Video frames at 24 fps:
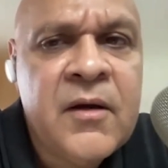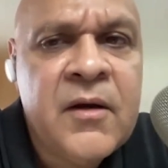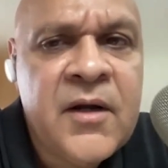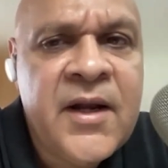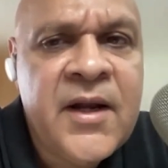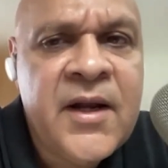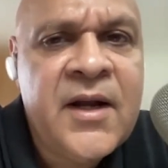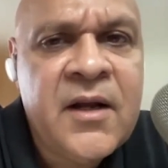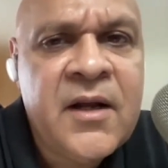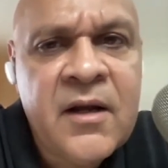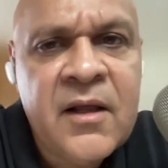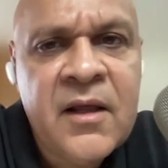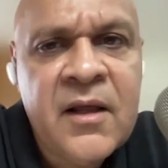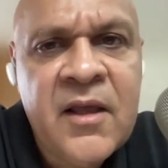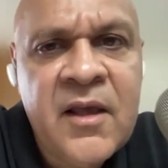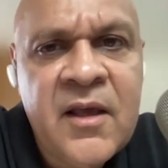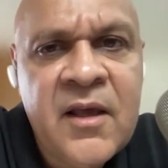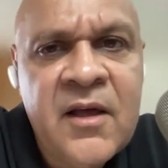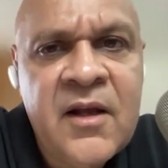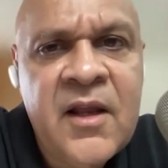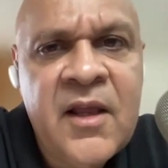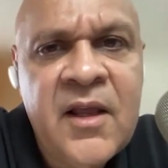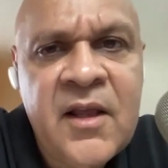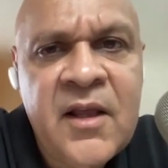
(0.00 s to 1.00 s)
debt
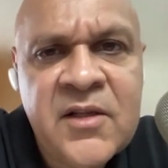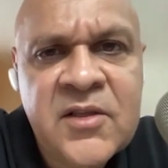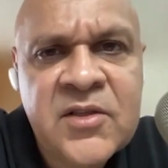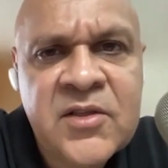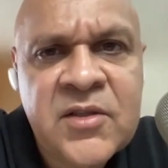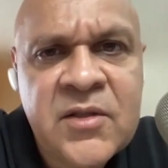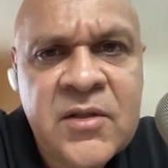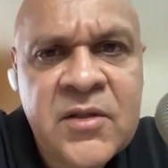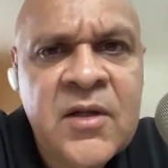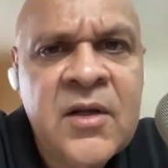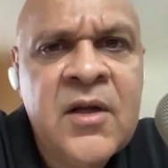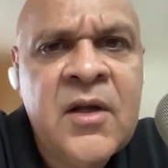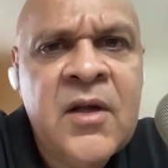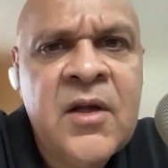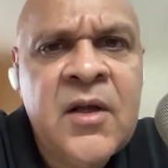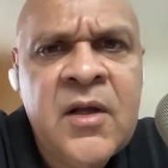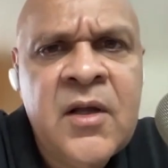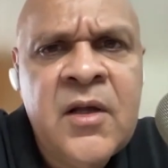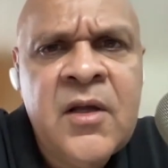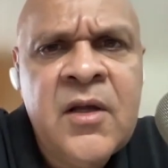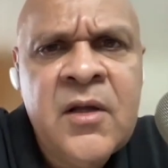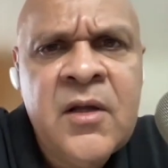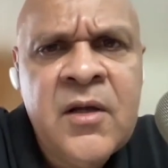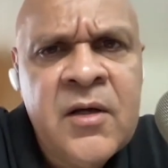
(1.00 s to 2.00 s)
gearing is
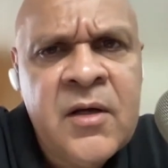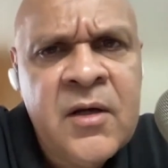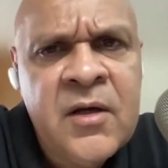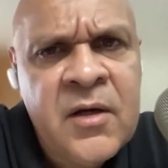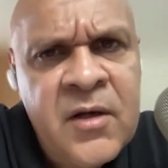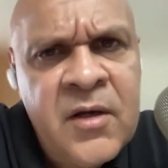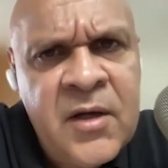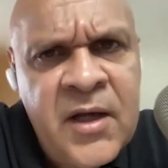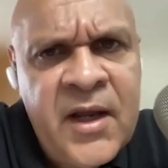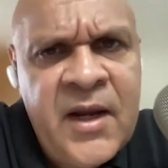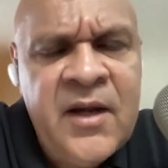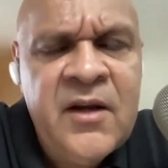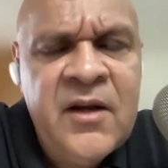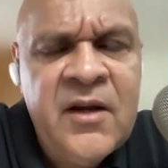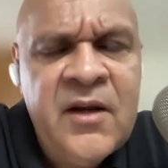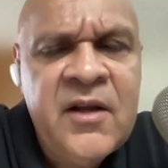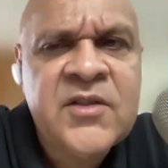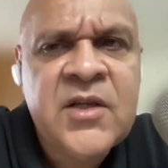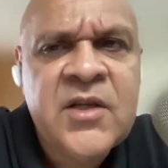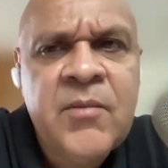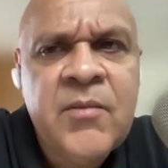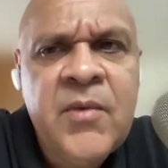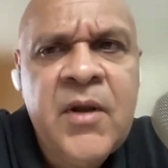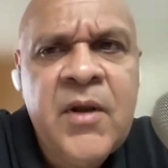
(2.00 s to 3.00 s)
again
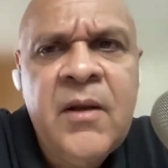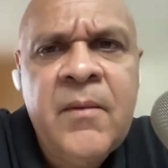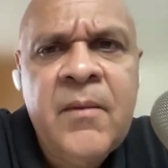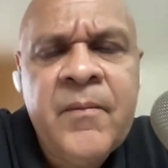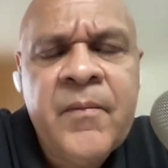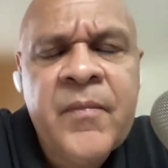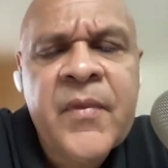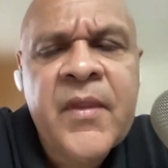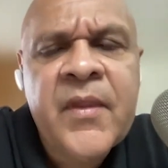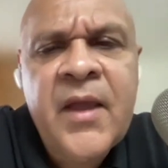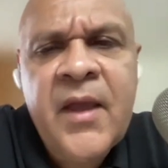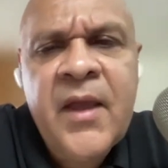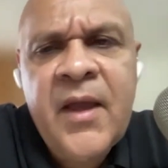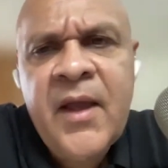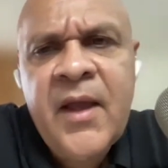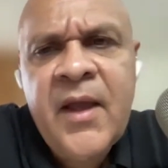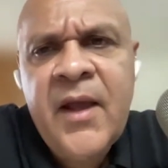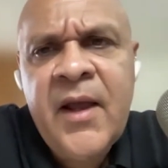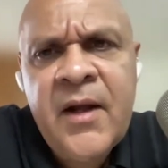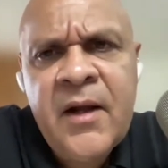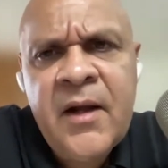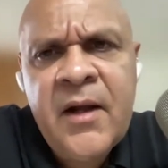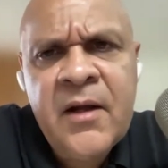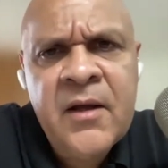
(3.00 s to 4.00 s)
reasonable,
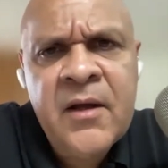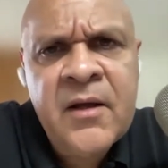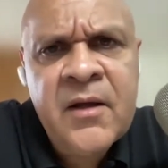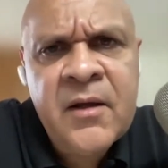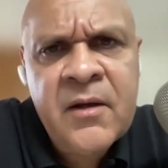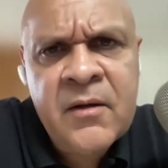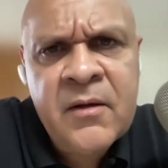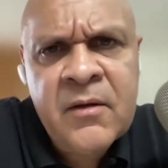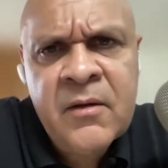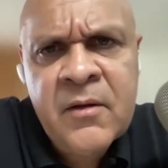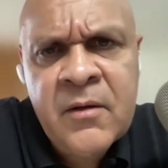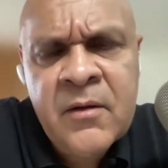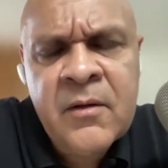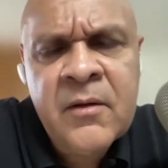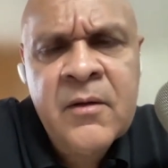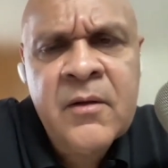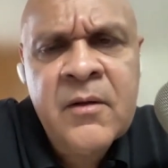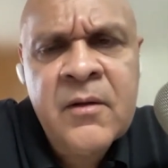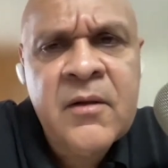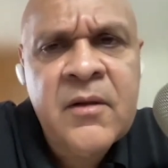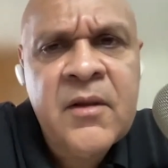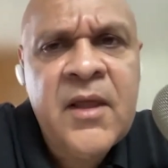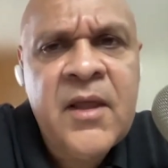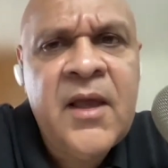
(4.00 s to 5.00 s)
and
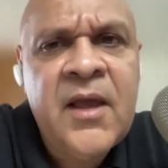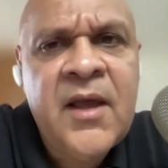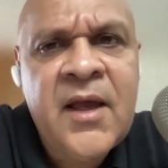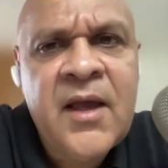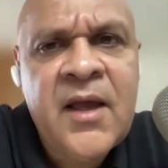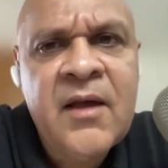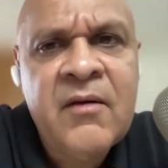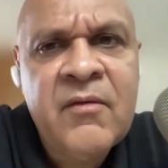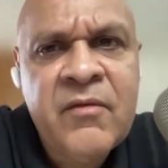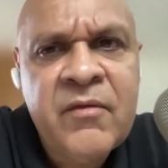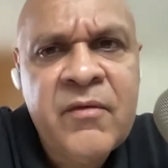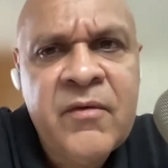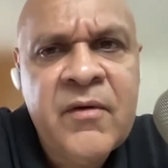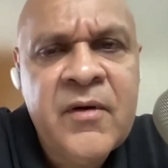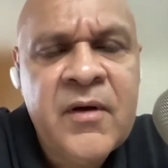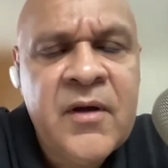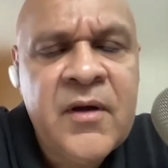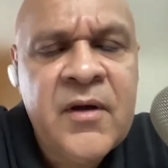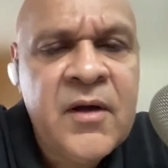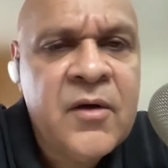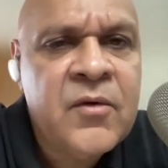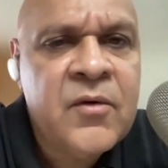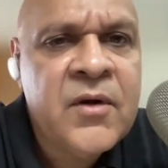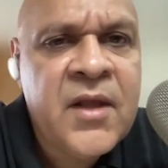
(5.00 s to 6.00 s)
they have
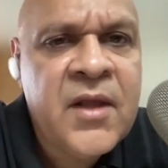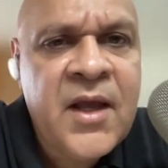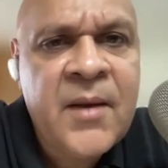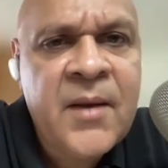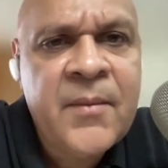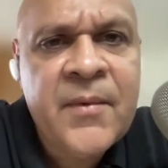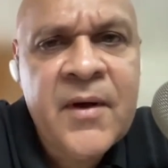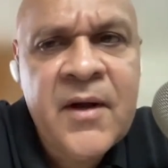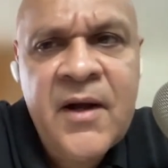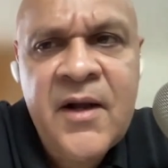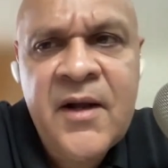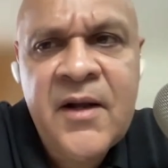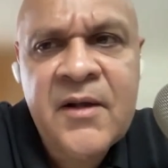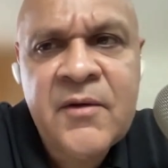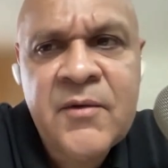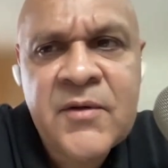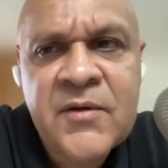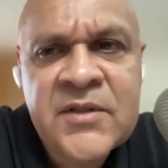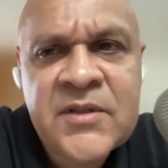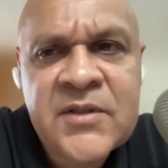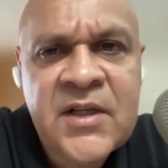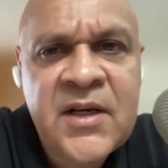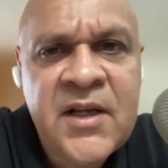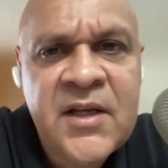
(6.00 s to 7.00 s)
a good capital
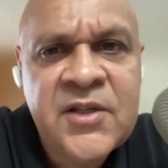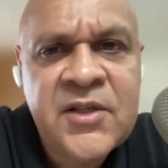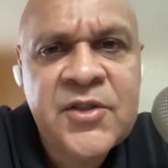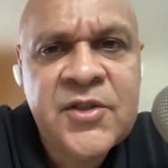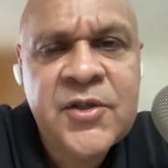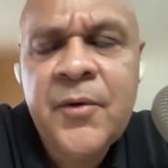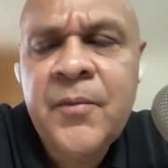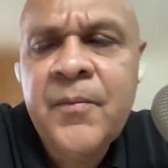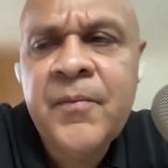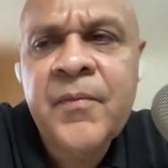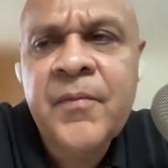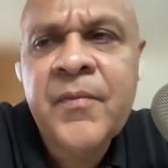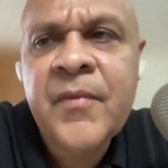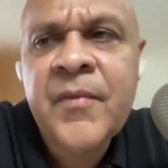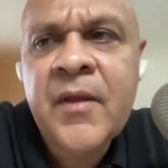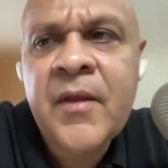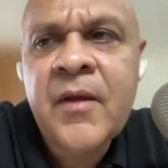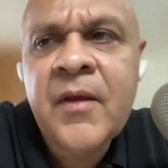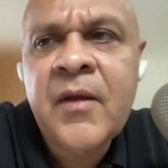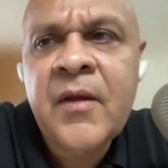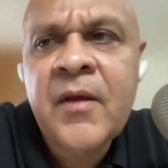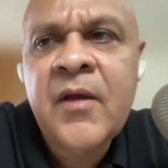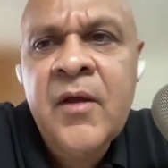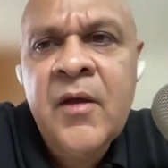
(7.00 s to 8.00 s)
adequacy ratio,
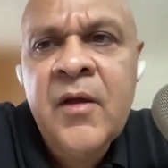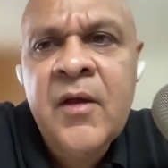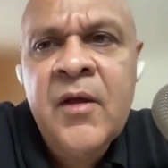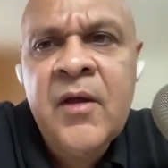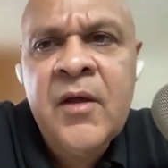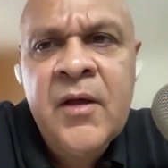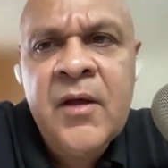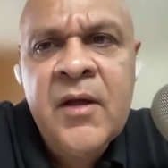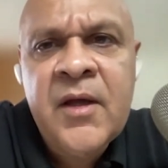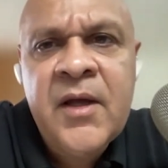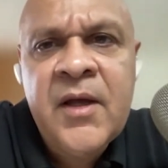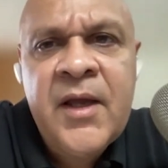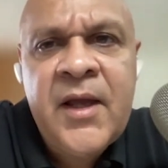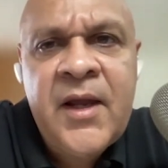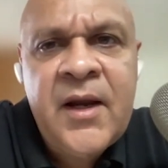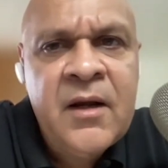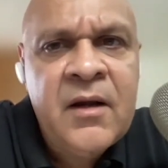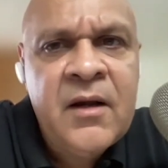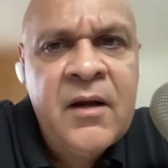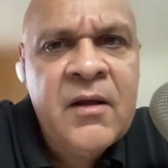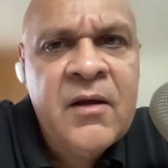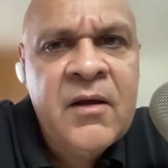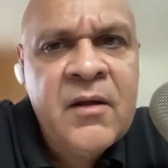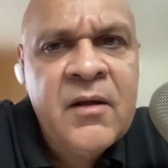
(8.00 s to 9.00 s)

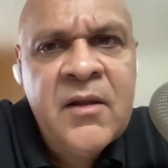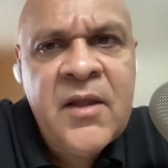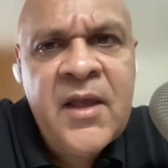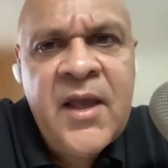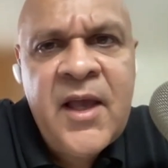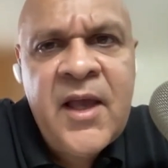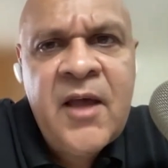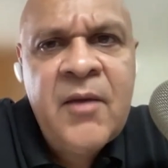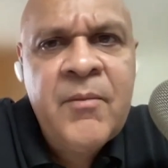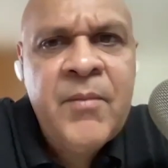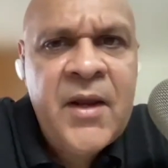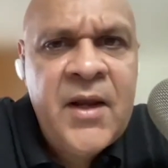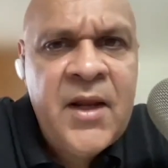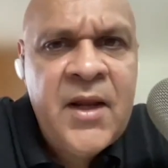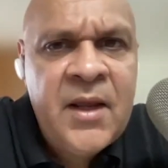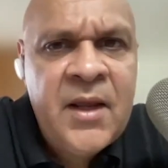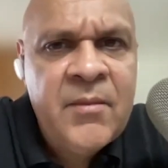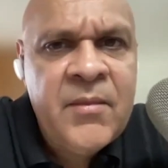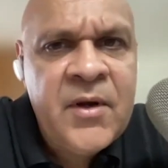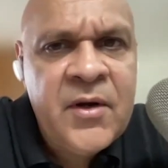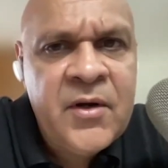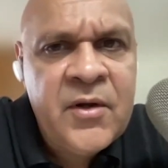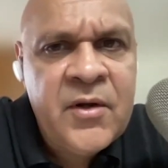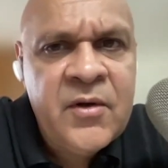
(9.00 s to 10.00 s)
and they have been
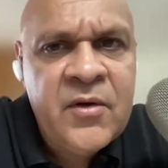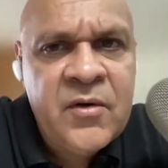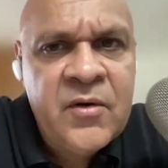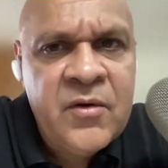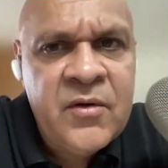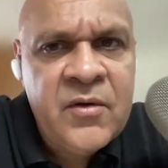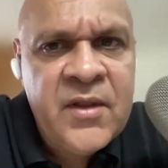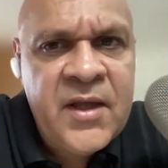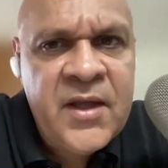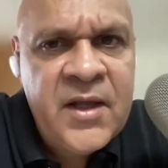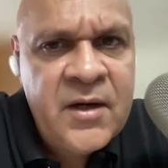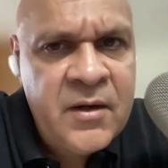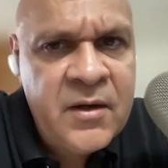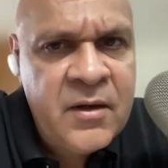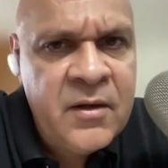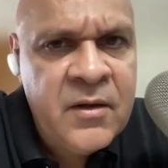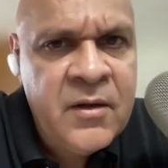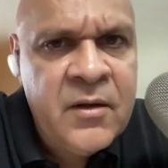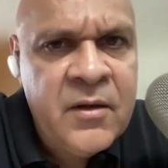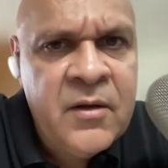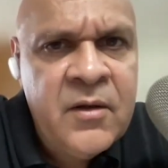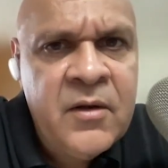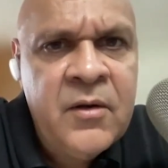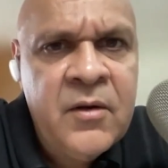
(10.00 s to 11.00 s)
able to grow their
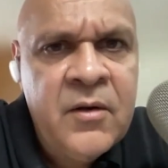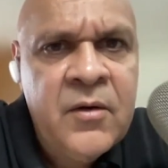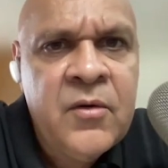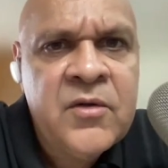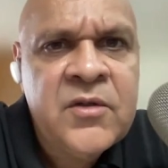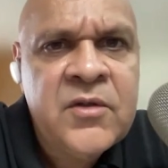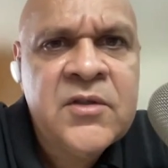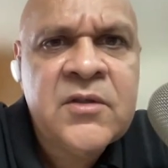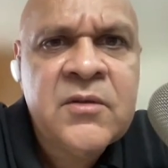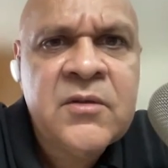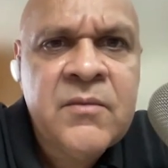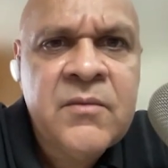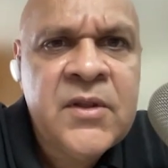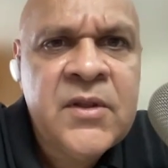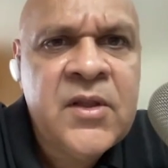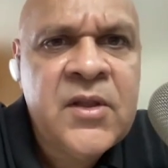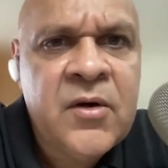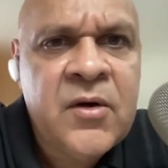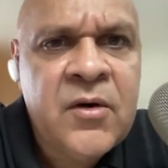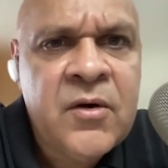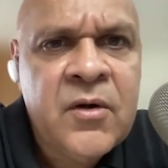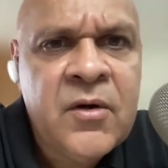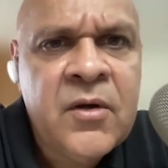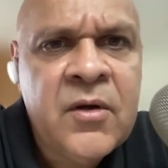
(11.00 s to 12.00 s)
loans
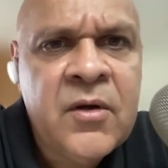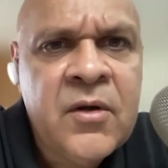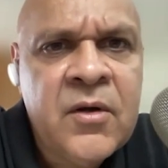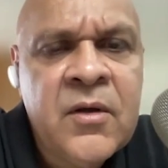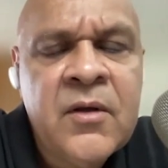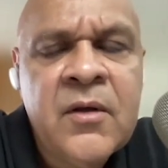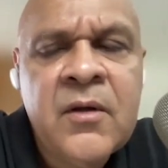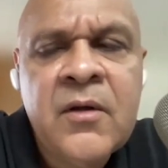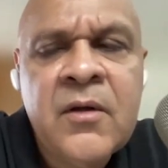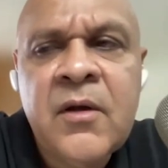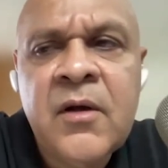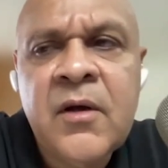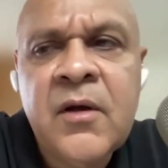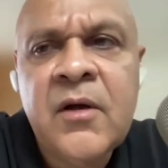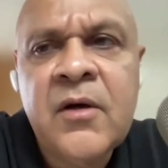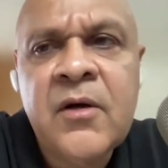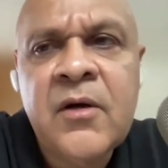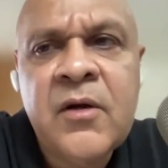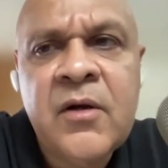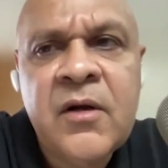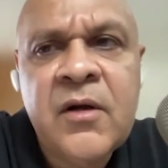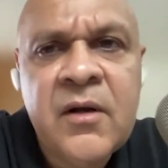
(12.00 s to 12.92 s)
without uh,